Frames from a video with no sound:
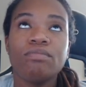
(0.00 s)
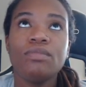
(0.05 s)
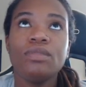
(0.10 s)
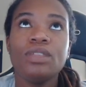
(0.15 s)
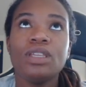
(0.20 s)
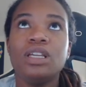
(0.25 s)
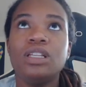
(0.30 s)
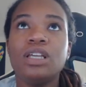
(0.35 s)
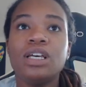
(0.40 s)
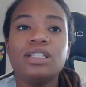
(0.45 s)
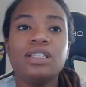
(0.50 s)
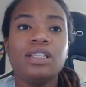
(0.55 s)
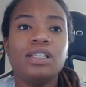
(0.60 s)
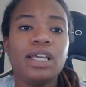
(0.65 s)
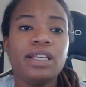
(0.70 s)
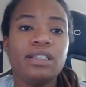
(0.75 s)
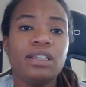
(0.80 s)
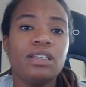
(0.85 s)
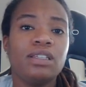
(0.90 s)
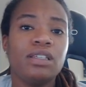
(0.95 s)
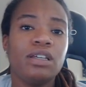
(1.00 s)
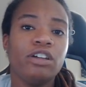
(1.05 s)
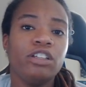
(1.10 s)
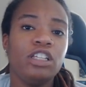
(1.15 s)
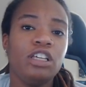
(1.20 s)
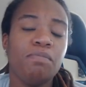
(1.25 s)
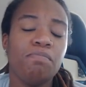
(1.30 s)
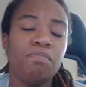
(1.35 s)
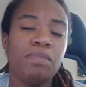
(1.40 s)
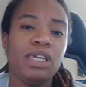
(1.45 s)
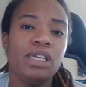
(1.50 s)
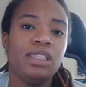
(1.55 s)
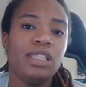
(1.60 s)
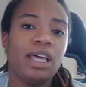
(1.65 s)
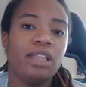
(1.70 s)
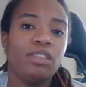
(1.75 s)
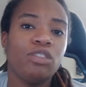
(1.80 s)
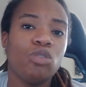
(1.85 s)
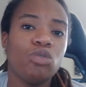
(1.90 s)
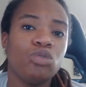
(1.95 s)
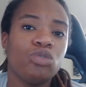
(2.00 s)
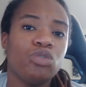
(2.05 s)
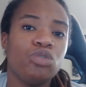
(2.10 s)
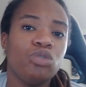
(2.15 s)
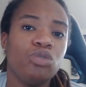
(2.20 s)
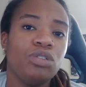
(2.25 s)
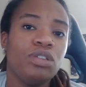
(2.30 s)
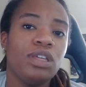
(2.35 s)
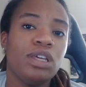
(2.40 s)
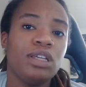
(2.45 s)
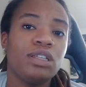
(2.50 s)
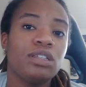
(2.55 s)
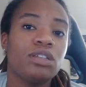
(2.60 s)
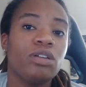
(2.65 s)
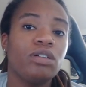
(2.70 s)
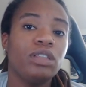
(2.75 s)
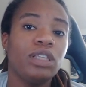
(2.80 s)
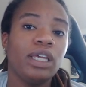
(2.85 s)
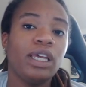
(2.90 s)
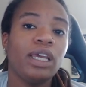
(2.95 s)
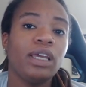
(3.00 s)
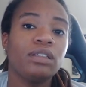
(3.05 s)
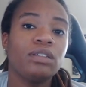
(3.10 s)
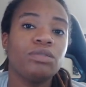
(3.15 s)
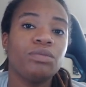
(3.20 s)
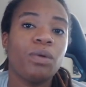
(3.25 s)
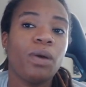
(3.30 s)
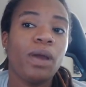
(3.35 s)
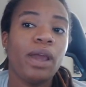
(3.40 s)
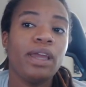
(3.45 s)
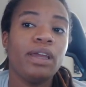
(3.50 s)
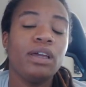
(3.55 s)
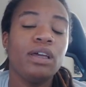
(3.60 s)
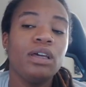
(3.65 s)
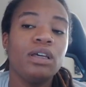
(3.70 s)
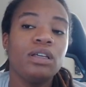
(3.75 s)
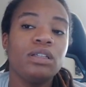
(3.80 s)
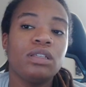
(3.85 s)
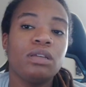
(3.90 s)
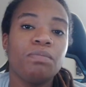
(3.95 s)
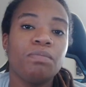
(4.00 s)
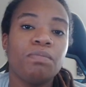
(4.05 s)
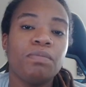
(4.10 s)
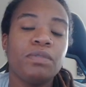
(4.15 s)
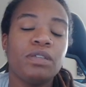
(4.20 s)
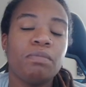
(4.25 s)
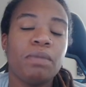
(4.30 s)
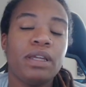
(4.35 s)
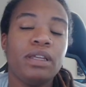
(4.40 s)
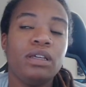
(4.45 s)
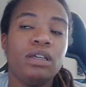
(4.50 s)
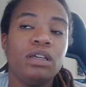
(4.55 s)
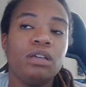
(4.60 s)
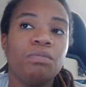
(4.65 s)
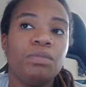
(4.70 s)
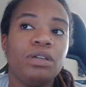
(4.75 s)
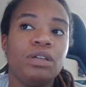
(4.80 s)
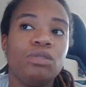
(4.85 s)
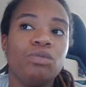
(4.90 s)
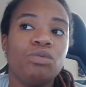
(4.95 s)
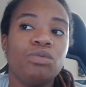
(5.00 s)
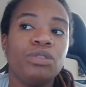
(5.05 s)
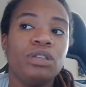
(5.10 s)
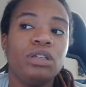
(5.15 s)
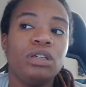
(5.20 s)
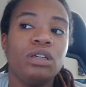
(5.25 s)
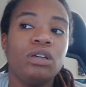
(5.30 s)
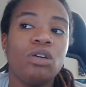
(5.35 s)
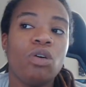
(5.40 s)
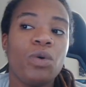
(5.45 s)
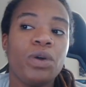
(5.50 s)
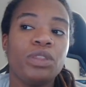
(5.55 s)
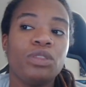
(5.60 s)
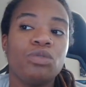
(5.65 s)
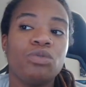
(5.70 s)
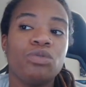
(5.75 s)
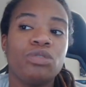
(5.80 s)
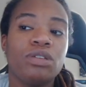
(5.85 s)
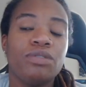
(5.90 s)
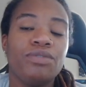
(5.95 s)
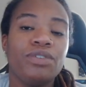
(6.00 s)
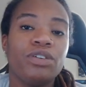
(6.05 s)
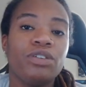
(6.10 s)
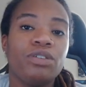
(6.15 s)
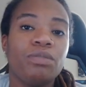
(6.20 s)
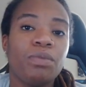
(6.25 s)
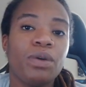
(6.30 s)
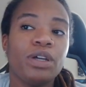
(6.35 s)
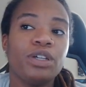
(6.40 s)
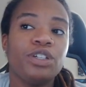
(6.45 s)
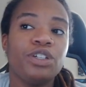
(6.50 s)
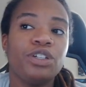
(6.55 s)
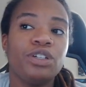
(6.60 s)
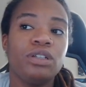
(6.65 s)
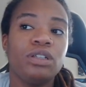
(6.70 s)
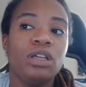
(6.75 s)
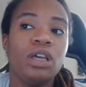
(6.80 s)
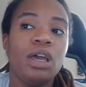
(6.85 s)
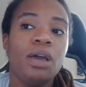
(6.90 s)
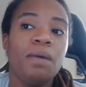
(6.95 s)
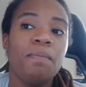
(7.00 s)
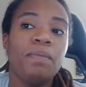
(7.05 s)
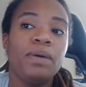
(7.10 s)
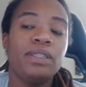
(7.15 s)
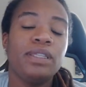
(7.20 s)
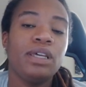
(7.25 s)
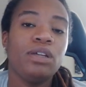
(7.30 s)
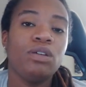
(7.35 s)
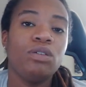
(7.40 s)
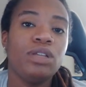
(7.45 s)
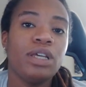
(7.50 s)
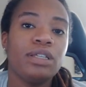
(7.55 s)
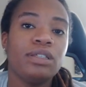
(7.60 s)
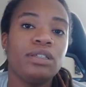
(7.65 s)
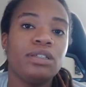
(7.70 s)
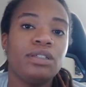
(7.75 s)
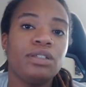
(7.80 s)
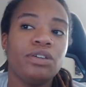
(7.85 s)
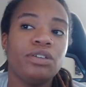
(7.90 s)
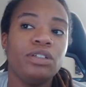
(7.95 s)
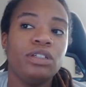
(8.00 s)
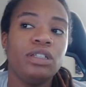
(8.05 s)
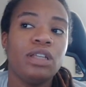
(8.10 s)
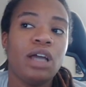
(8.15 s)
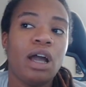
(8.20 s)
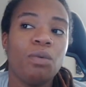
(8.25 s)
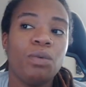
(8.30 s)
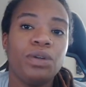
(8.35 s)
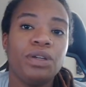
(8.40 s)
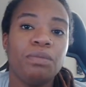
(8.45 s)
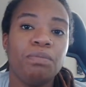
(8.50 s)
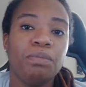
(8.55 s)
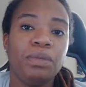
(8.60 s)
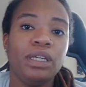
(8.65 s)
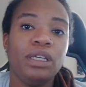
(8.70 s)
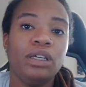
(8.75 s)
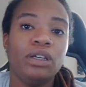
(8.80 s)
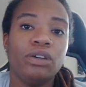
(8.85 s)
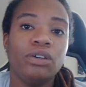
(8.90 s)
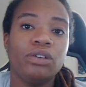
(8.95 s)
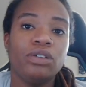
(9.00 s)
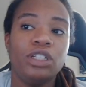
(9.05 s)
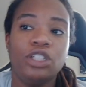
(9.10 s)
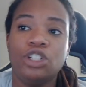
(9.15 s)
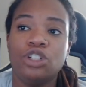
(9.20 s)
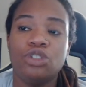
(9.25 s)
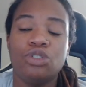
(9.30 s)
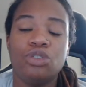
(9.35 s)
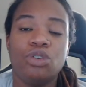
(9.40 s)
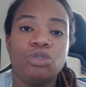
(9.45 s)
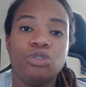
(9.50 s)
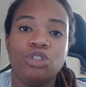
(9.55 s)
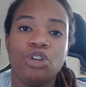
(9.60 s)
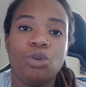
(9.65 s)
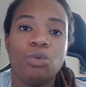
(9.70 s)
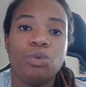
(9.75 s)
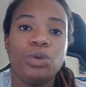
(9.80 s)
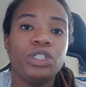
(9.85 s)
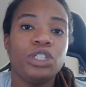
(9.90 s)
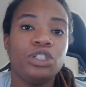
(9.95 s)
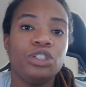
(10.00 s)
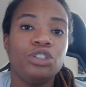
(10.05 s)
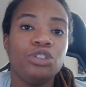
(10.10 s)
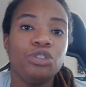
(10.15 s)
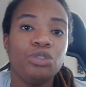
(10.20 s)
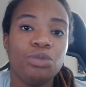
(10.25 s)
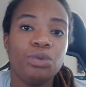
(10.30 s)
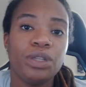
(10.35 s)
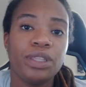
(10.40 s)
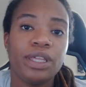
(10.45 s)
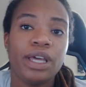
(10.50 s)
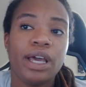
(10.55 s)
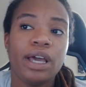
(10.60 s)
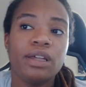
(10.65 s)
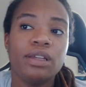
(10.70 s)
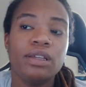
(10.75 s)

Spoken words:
it doesn't necessarily mean that those two things are linked, right? Somebody could be really going through severe depression, but they don't necessarily not want to be here. They just don't know what to do with that.